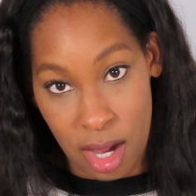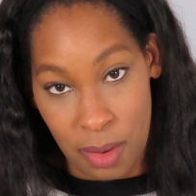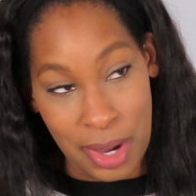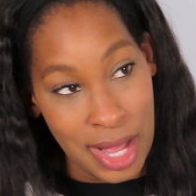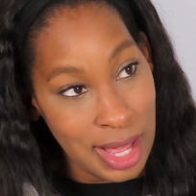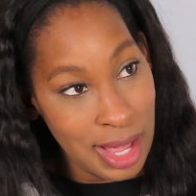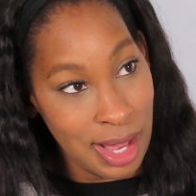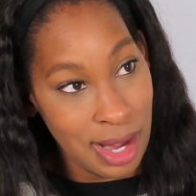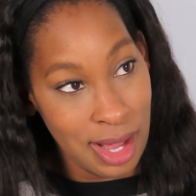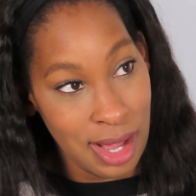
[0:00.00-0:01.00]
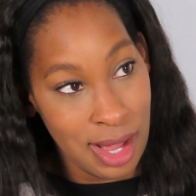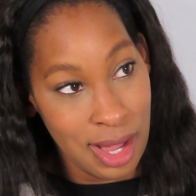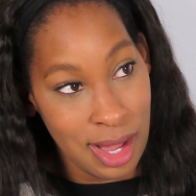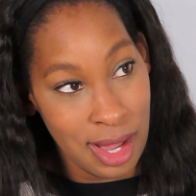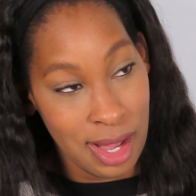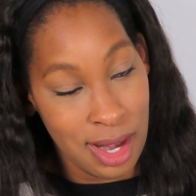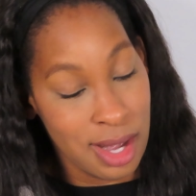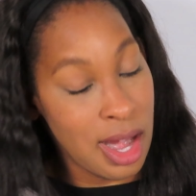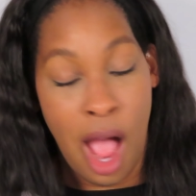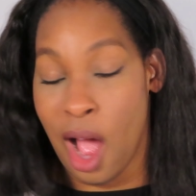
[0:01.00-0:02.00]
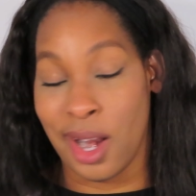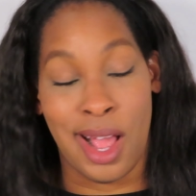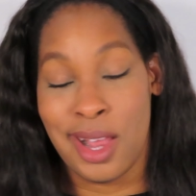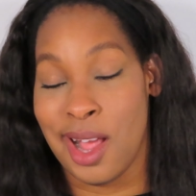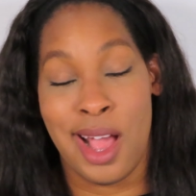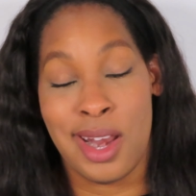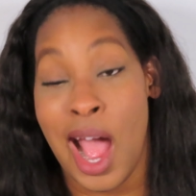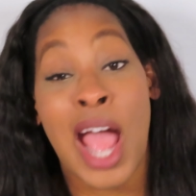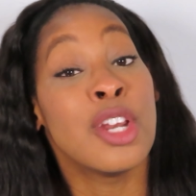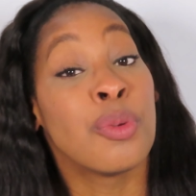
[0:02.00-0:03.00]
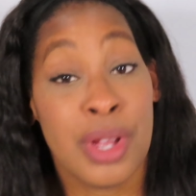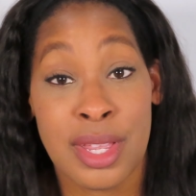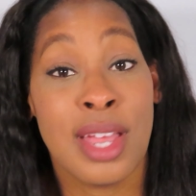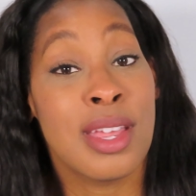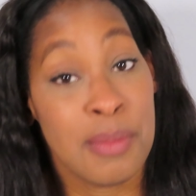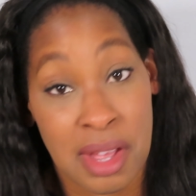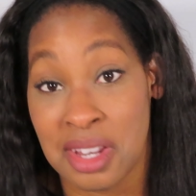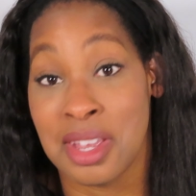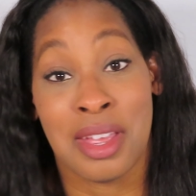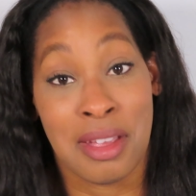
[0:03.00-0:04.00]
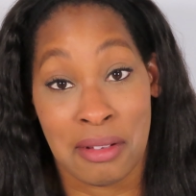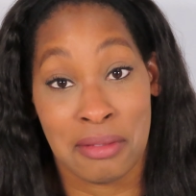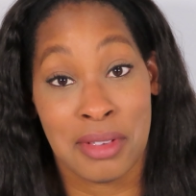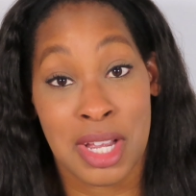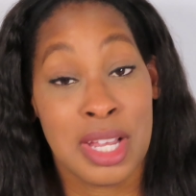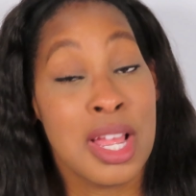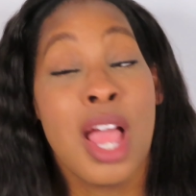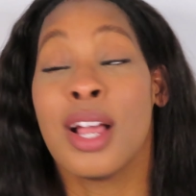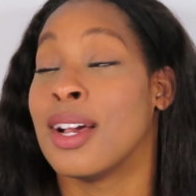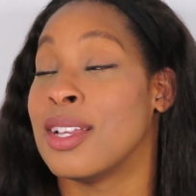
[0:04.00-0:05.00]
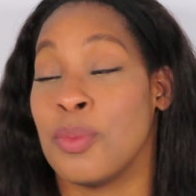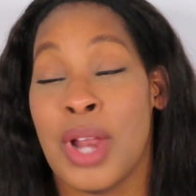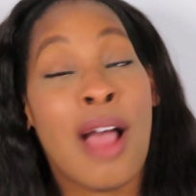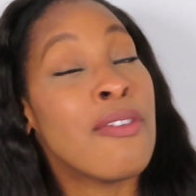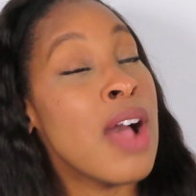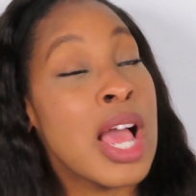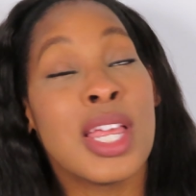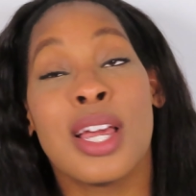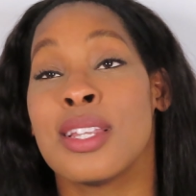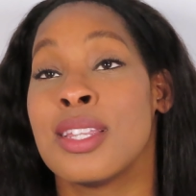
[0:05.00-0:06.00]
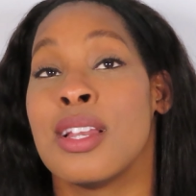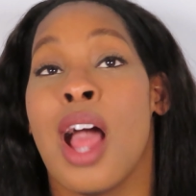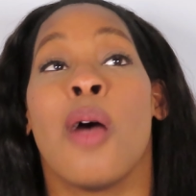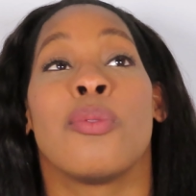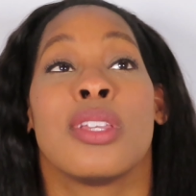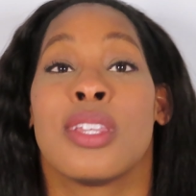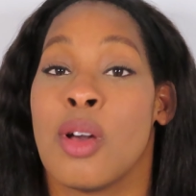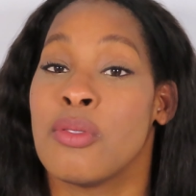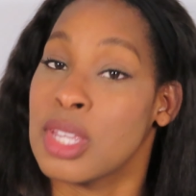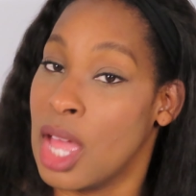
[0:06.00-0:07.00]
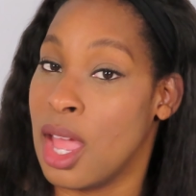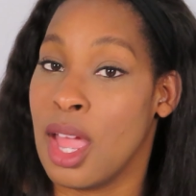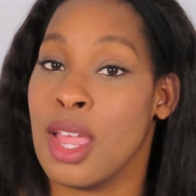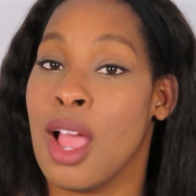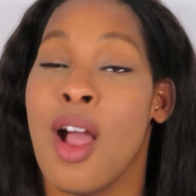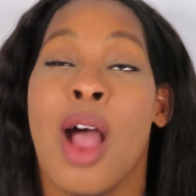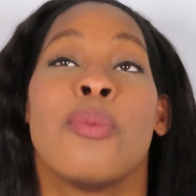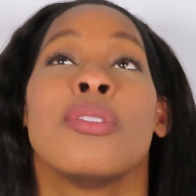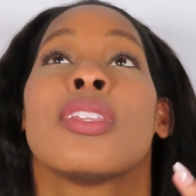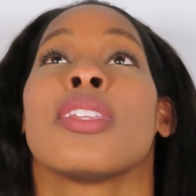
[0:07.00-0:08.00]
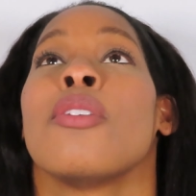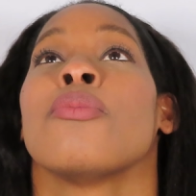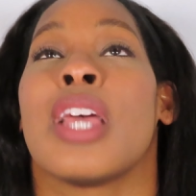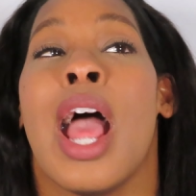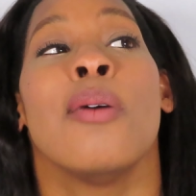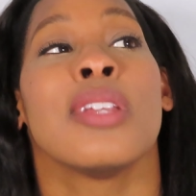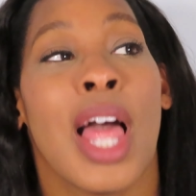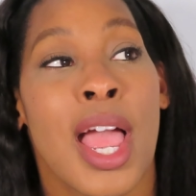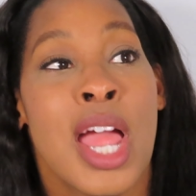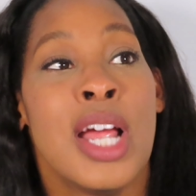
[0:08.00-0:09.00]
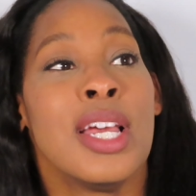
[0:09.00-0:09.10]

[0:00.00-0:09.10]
what? Nah. I had to read that email again. Because when I finally understood it, I was so sad, y'all. I was so sad. I was like,